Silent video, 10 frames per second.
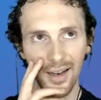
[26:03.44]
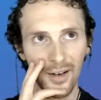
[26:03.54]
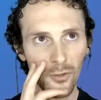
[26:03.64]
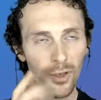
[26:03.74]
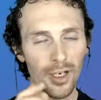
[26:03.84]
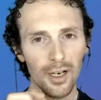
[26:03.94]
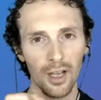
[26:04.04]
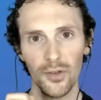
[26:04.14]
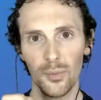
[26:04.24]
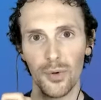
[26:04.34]
really
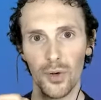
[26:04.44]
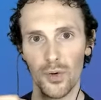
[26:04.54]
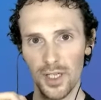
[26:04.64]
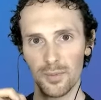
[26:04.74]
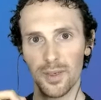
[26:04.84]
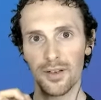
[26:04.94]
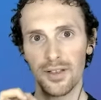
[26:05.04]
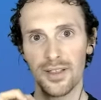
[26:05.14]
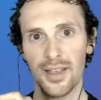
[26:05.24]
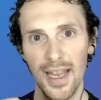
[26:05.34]
love the process,
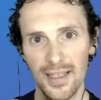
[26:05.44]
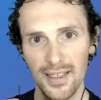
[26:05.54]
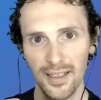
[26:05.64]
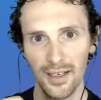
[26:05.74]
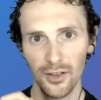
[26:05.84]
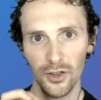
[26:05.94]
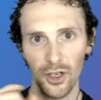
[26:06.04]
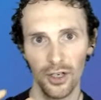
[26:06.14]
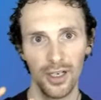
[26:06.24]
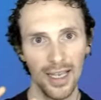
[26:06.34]
because that's a
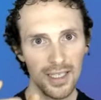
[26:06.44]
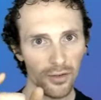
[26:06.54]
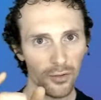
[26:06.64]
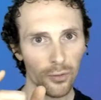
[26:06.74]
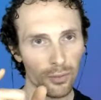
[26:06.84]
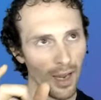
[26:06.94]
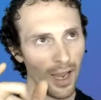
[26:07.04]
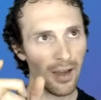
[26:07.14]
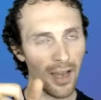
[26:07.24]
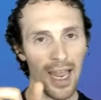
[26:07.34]
turn. That's a
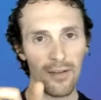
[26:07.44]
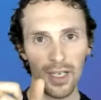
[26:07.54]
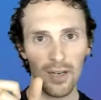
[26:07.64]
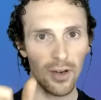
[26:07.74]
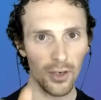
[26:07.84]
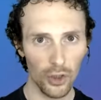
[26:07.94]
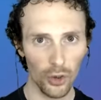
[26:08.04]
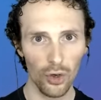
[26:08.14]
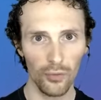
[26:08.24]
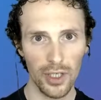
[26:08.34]
having a very short
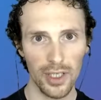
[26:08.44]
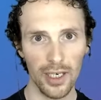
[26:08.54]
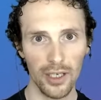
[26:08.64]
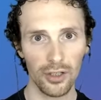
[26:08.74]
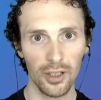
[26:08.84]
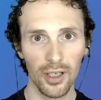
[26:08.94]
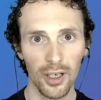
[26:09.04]
conversation